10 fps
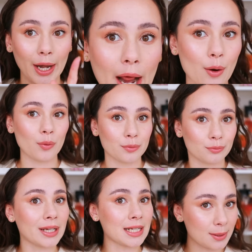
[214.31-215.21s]
now,
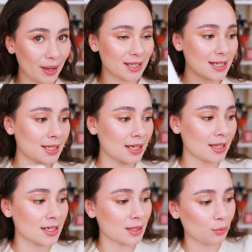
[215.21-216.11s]
expect to see
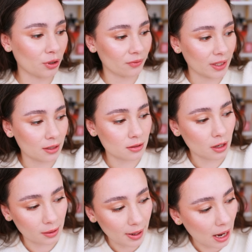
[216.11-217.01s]
this in more videos
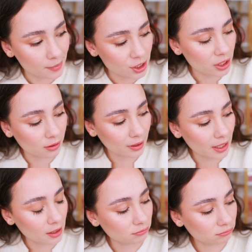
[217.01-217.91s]
talking about how much I don't
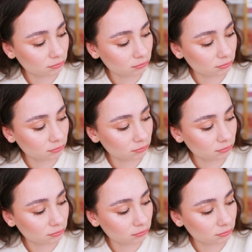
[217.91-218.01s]
like it.